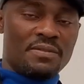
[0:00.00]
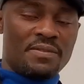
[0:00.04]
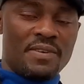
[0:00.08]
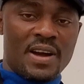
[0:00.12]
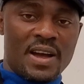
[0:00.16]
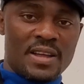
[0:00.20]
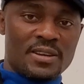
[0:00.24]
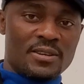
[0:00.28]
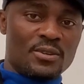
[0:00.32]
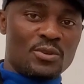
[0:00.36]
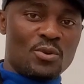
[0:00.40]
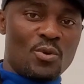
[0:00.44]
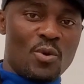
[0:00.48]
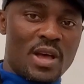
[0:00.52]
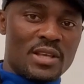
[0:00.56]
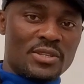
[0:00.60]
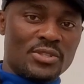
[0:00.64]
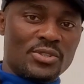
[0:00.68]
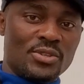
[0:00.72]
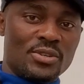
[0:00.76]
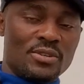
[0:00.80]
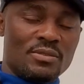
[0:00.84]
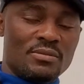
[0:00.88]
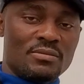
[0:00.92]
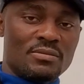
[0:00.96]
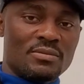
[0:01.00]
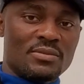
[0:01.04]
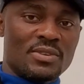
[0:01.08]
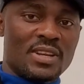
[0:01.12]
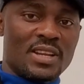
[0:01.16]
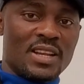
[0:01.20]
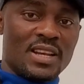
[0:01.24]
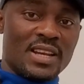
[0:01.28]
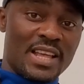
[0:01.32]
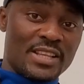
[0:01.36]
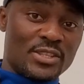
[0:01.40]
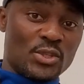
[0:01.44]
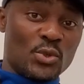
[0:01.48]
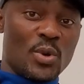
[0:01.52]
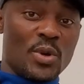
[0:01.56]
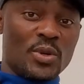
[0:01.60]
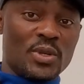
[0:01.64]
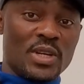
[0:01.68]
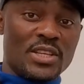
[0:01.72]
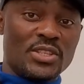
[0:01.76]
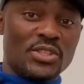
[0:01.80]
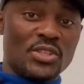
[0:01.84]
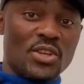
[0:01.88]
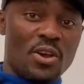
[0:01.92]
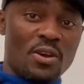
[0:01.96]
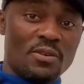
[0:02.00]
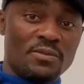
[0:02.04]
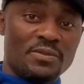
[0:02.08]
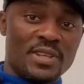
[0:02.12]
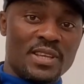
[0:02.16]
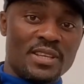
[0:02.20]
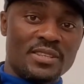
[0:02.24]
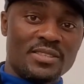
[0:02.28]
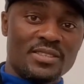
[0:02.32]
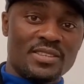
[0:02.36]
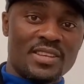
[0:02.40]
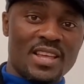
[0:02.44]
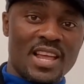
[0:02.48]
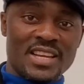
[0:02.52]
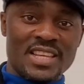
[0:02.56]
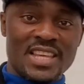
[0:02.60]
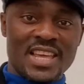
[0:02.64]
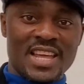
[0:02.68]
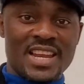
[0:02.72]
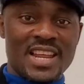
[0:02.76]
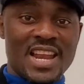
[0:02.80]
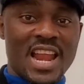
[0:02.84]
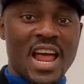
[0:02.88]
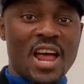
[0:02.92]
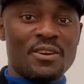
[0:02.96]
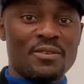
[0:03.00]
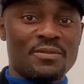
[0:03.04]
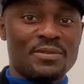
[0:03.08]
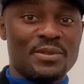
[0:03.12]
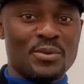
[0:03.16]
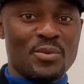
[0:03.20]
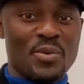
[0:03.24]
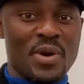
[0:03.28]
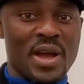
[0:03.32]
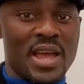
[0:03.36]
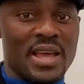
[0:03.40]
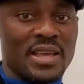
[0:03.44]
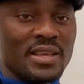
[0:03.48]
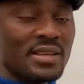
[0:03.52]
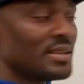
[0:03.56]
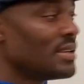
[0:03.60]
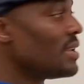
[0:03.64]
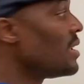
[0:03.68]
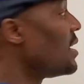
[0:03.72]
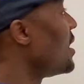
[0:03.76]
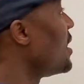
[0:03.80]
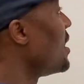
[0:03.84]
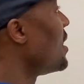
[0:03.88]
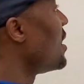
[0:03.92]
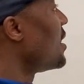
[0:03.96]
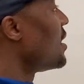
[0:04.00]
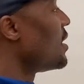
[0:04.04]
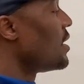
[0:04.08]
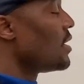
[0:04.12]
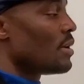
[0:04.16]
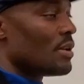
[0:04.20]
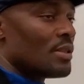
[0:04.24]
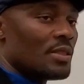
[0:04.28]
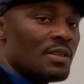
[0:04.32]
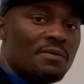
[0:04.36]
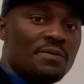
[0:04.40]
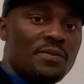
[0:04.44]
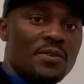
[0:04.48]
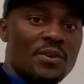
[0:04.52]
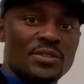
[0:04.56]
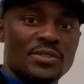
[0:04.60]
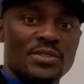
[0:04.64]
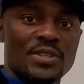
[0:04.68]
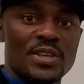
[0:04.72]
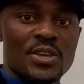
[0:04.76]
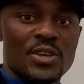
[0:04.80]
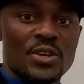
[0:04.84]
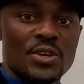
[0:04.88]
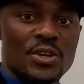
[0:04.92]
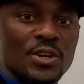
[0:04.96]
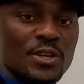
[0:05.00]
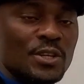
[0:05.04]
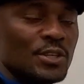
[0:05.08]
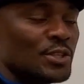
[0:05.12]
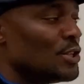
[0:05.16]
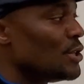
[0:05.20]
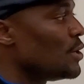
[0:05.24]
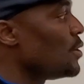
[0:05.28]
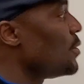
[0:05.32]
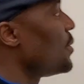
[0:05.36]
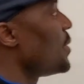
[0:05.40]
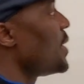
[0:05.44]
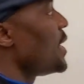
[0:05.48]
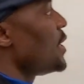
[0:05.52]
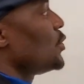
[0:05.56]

final question. Let's quickly solve this and get it out of the way. The first thing you're going to do